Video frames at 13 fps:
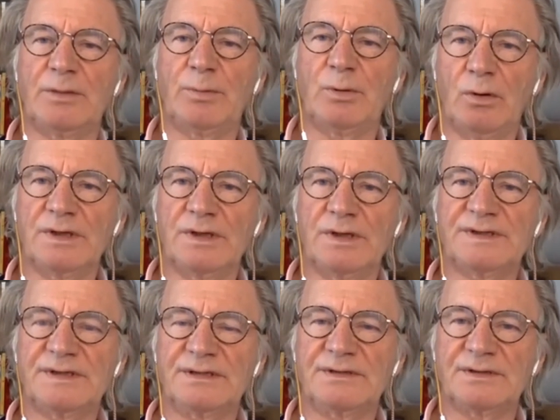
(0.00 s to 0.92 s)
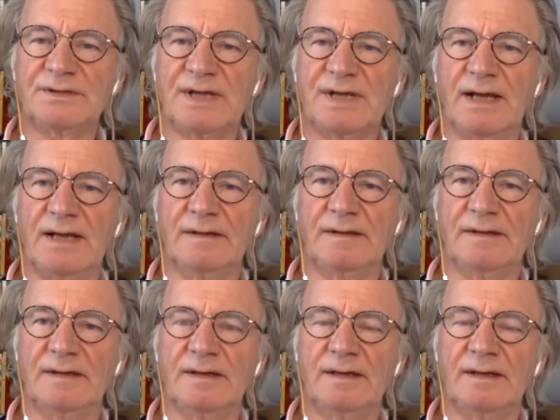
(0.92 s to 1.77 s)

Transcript: progress in society